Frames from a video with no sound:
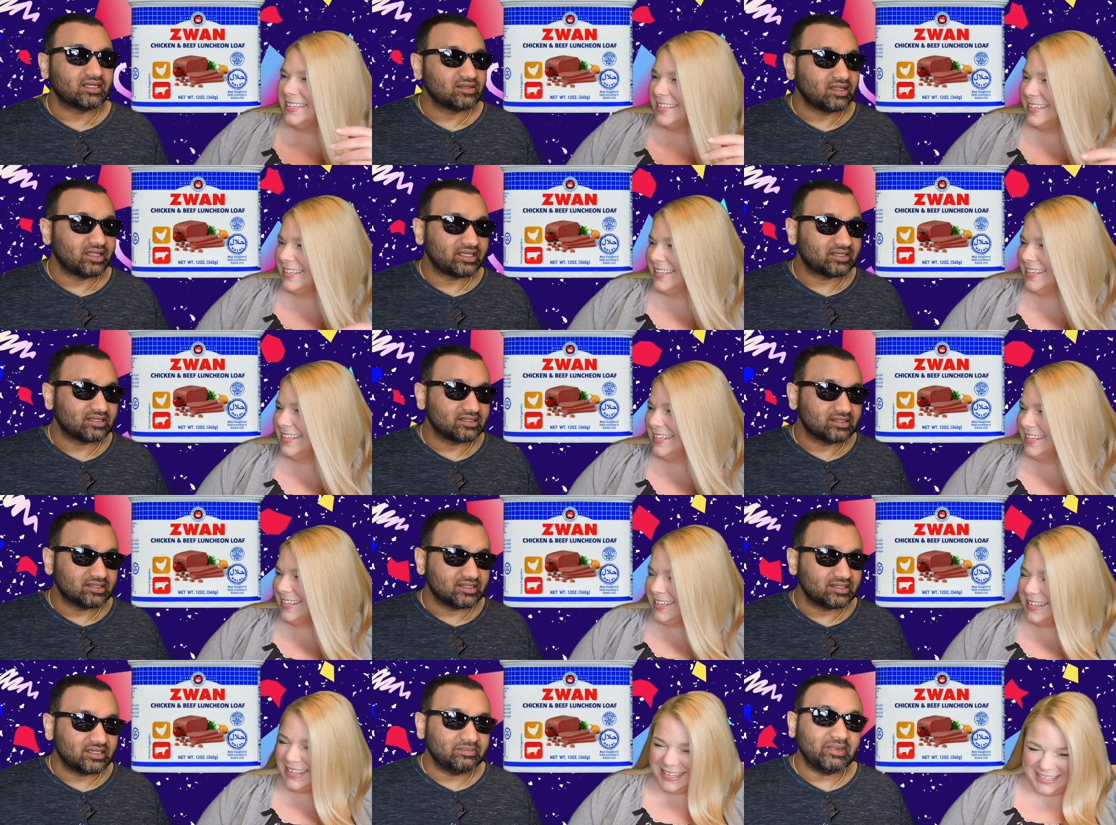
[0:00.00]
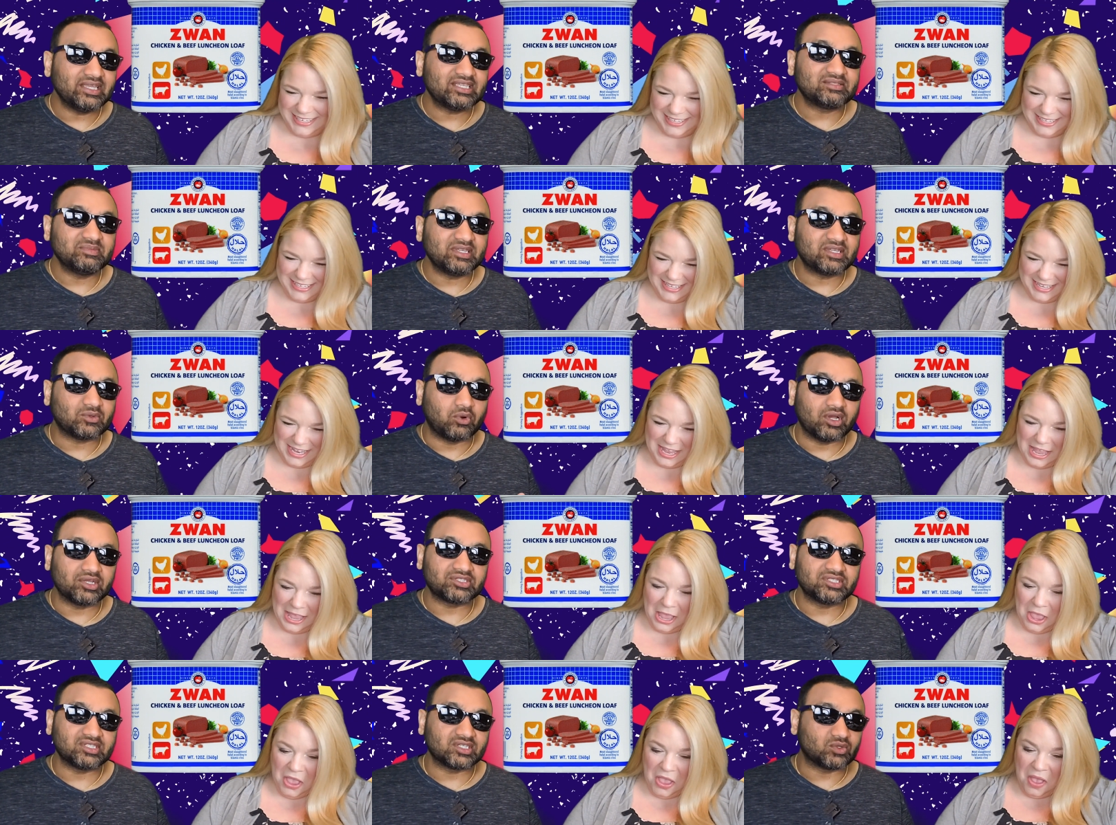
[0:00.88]
Speaker 1: Like, it makes me
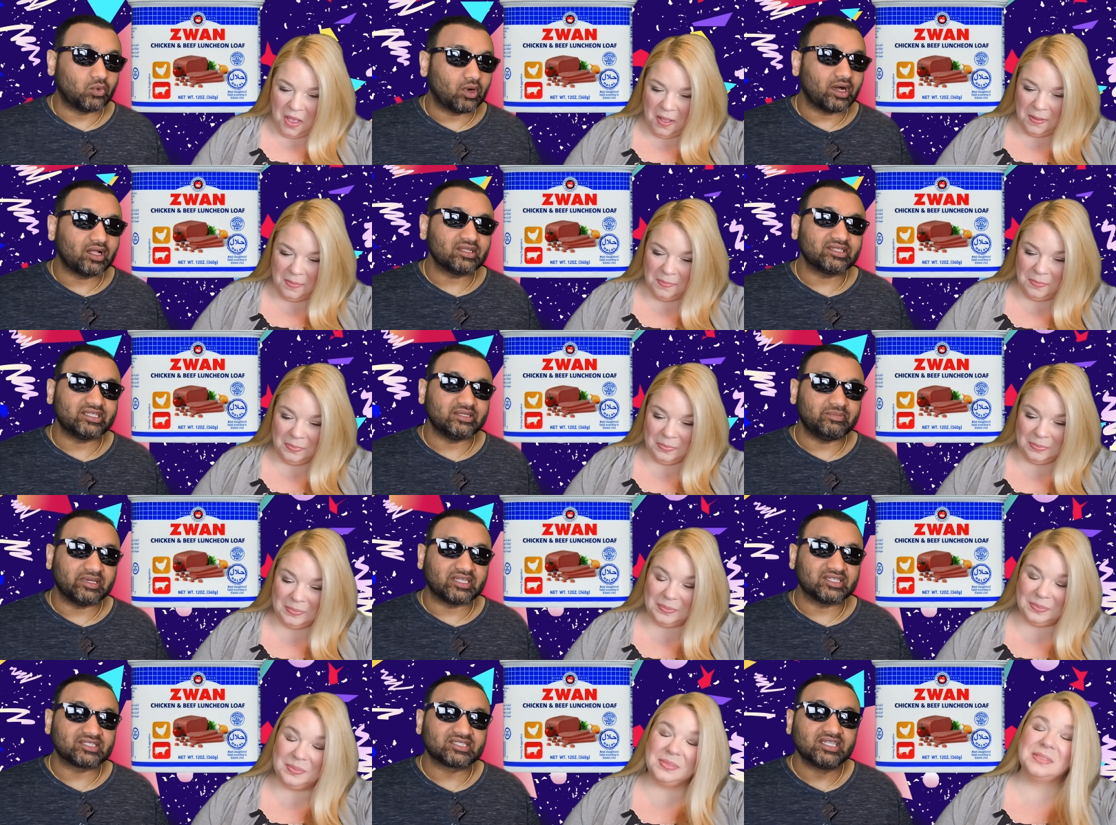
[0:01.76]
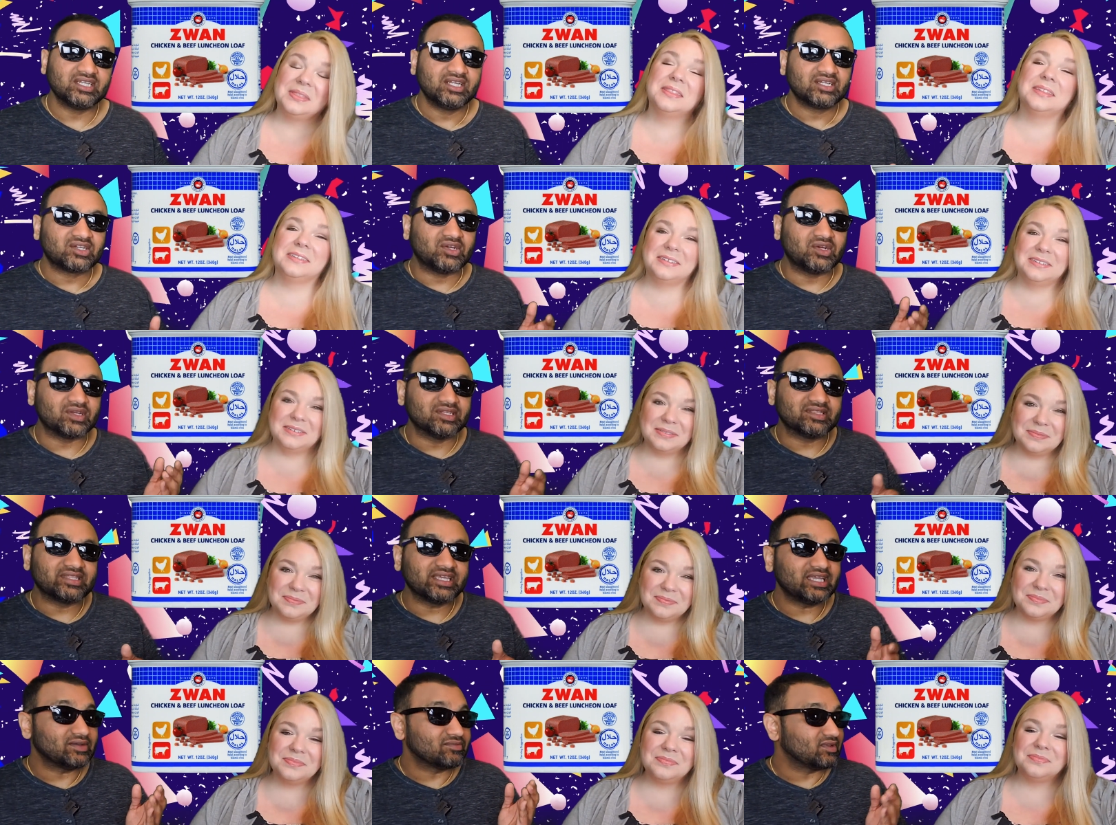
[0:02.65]
question the quality because couldn't
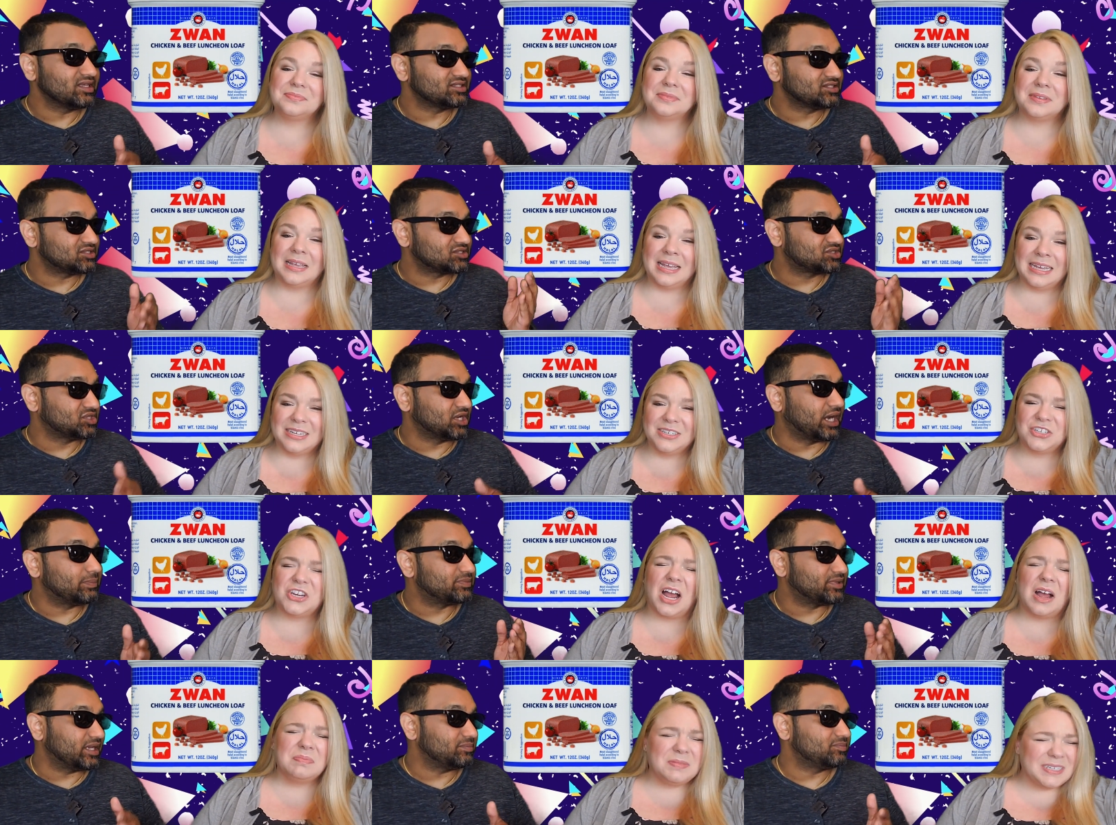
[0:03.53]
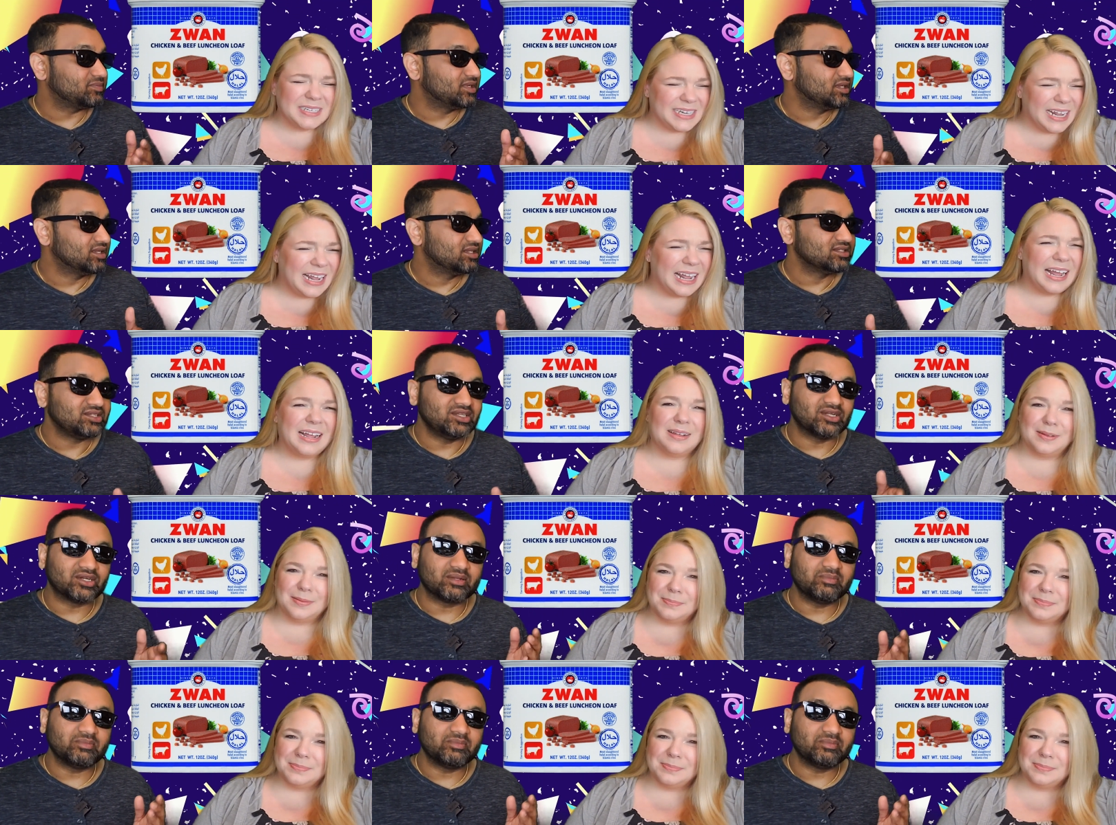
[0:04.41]
they have like just chopped, chopped that? You know what